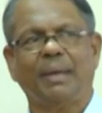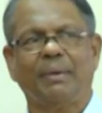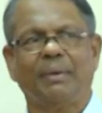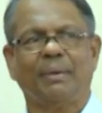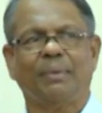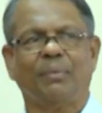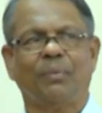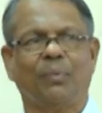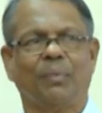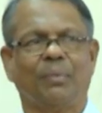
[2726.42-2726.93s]

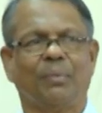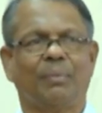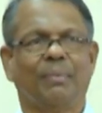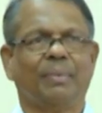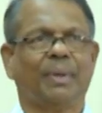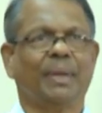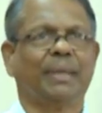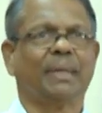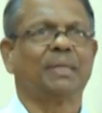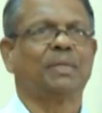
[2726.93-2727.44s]
now
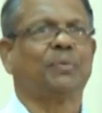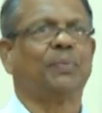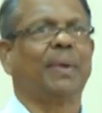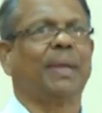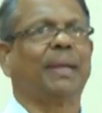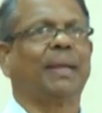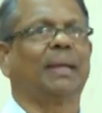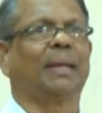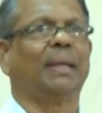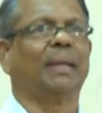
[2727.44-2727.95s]

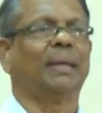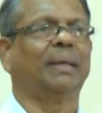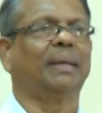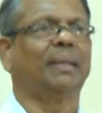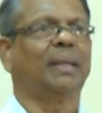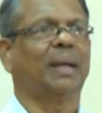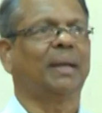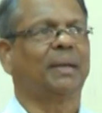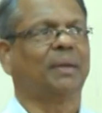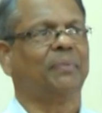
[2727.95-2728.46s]
it is
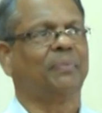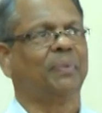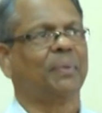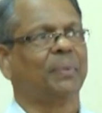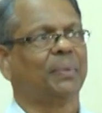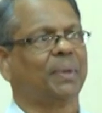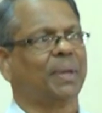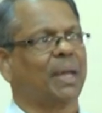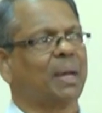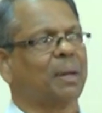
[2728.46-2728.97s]
very
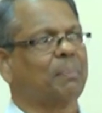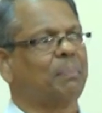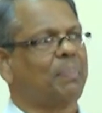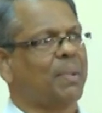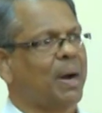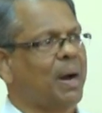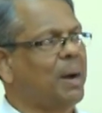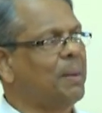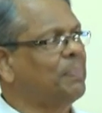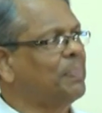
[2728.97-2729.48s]
clear that if
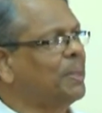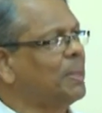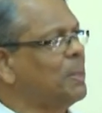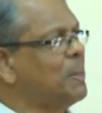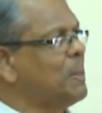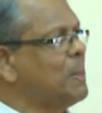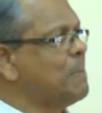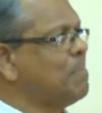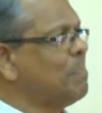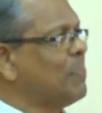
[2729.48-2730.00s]
you
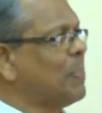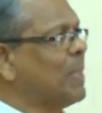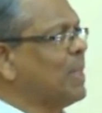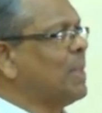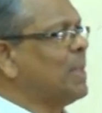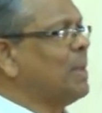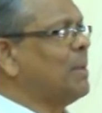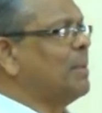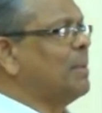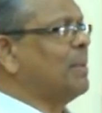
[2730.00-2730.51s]
take
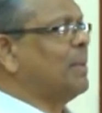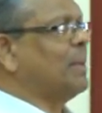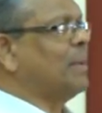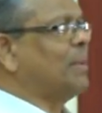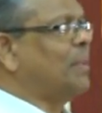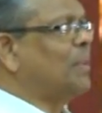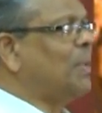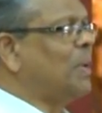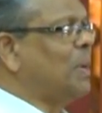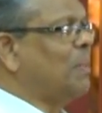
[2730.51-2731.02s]
papa,
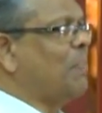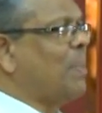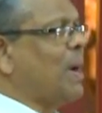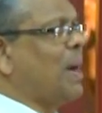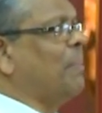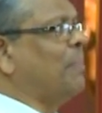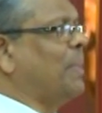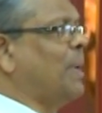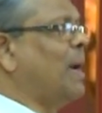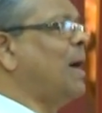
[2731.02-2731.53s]

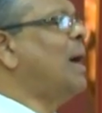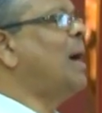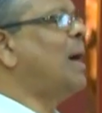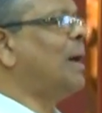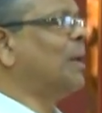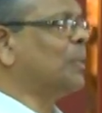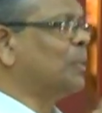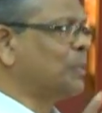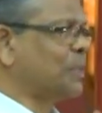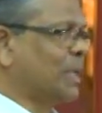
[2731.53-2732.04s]
all
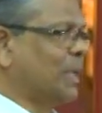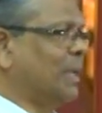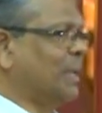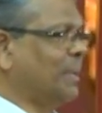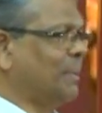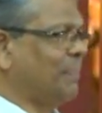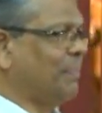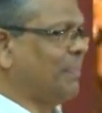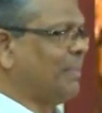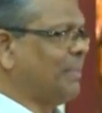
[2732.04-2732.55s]
papa
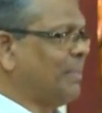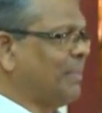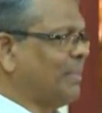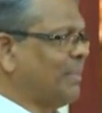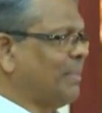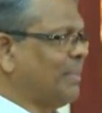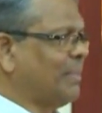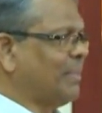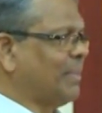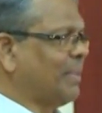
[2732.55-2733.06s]
are
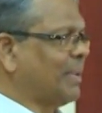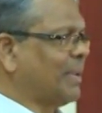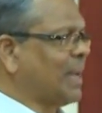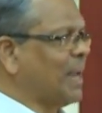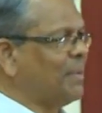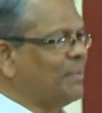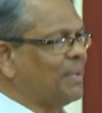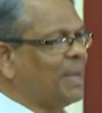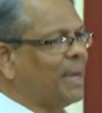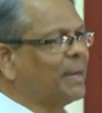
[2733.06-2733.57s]
akusala.
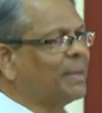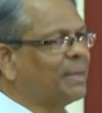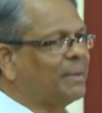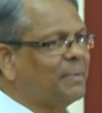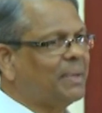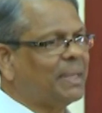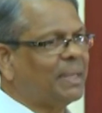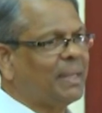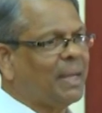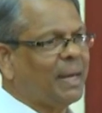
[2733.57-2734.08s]

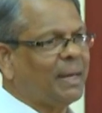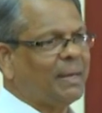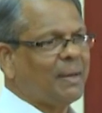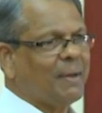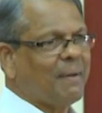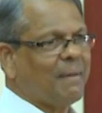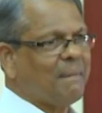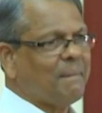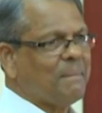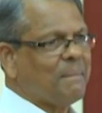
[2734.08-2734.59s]
Can we
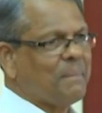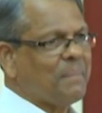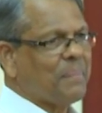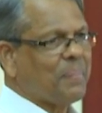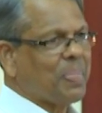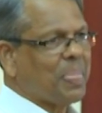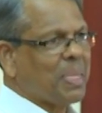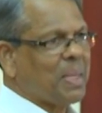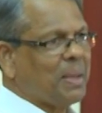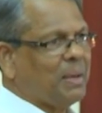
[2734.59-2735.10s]
agree with
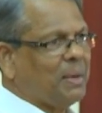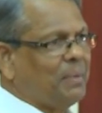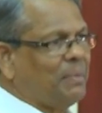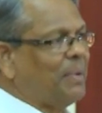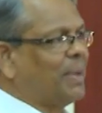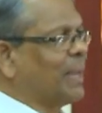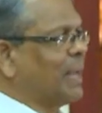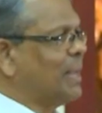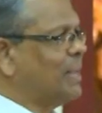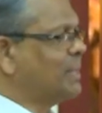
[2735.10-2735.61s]
that?
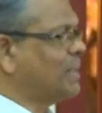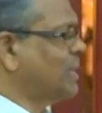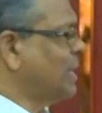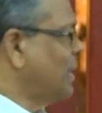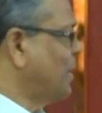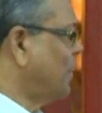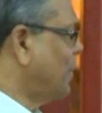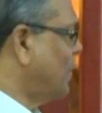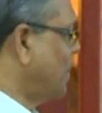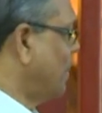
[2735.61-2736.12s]
We